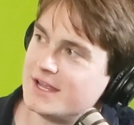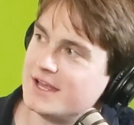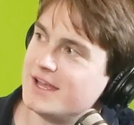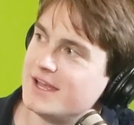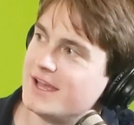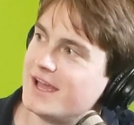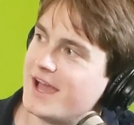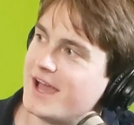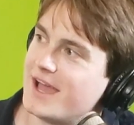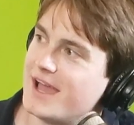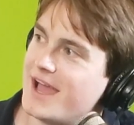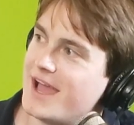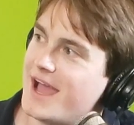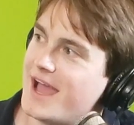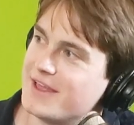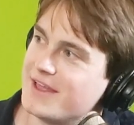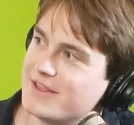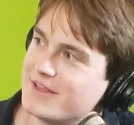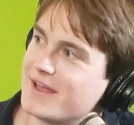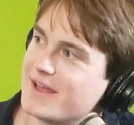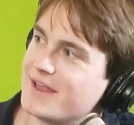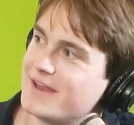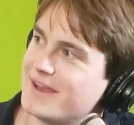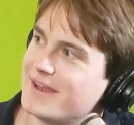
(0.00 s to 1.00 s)
Yeah.
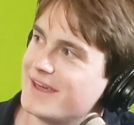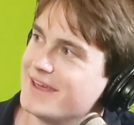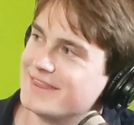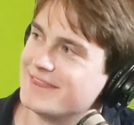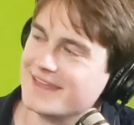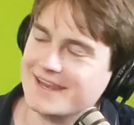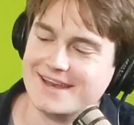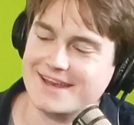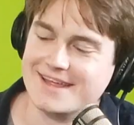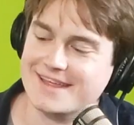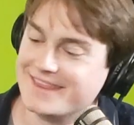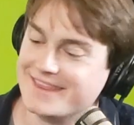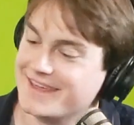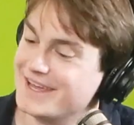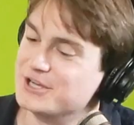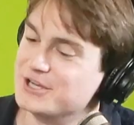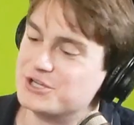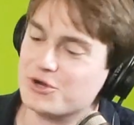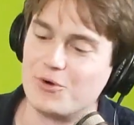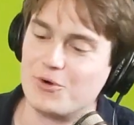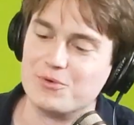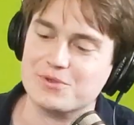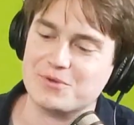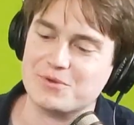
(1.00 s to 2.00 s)
And then he
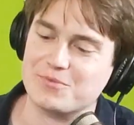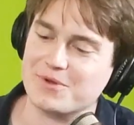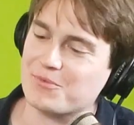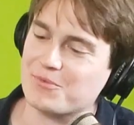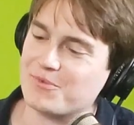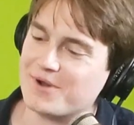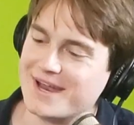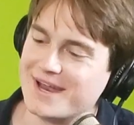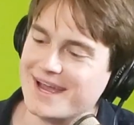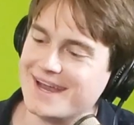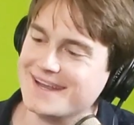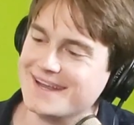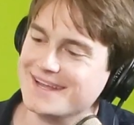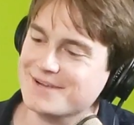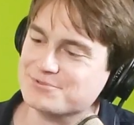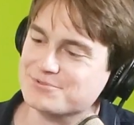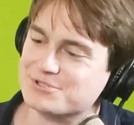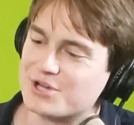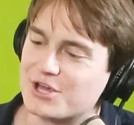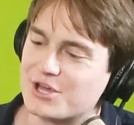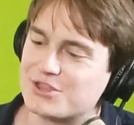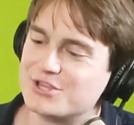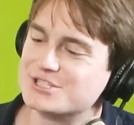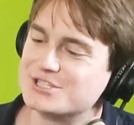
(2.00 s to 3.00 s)
totally went 180 and was
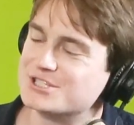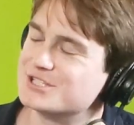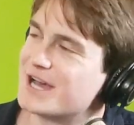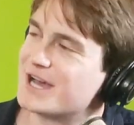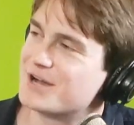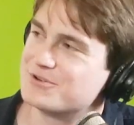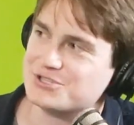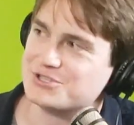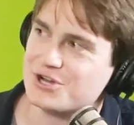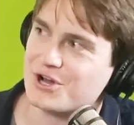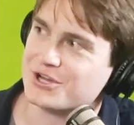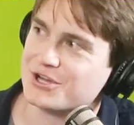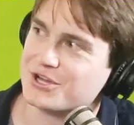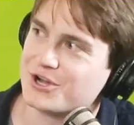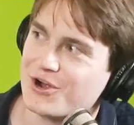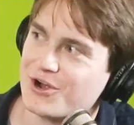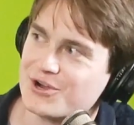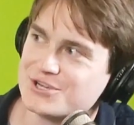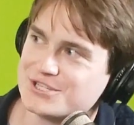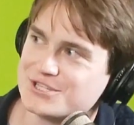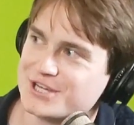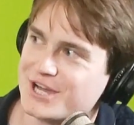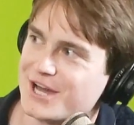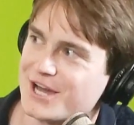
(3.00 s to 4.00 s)
like, this is how Johnny
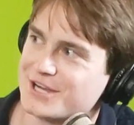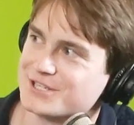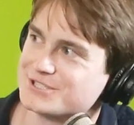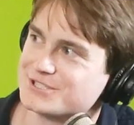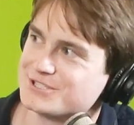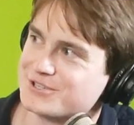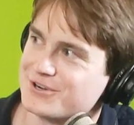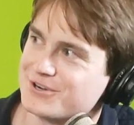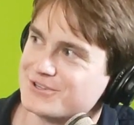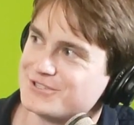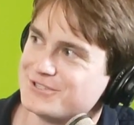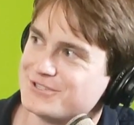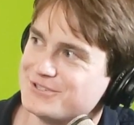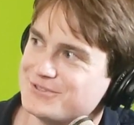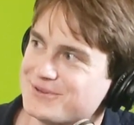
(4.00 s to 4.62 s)
Carson got his start too.